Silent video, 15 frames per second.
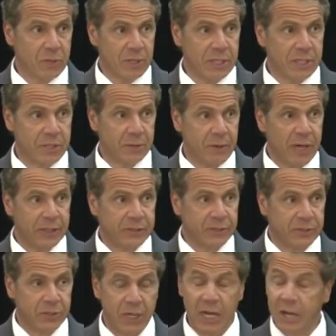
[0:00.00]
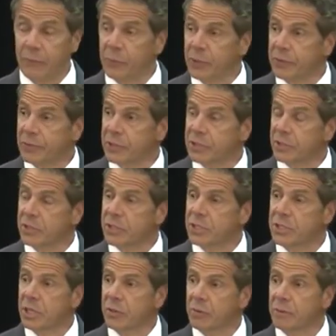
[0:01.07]
are the interactions you have when you're an attorney
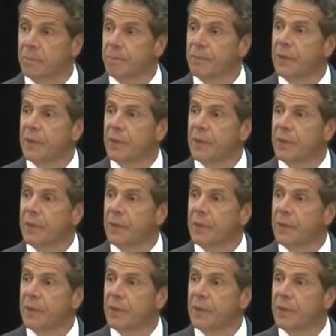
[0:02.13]
general.